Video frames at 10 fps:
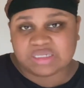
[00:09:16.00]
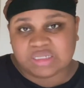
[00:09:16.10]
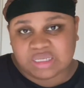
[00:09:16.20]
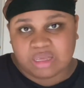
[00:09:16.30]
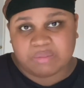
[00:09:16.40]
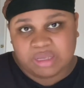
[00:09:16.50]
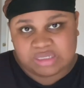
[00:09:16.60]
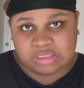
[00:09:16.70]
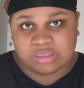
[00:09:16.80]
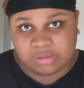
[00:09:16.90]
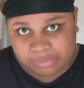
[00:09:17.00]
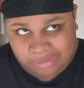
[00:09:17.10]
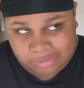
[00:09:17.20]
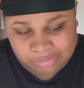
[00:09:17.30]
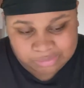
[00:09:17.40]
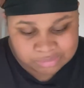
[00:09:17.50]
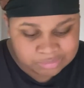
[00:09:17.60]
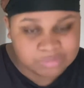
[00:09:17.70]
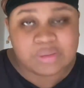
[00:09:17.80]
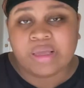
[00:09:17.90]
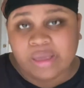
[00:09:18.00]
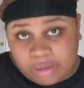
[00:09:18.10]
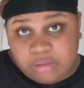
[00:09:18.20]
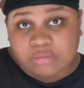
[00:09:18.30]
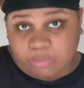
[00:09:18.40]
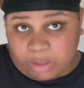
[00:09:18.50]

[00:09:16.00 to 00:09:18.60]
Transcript: looking plants that look real, why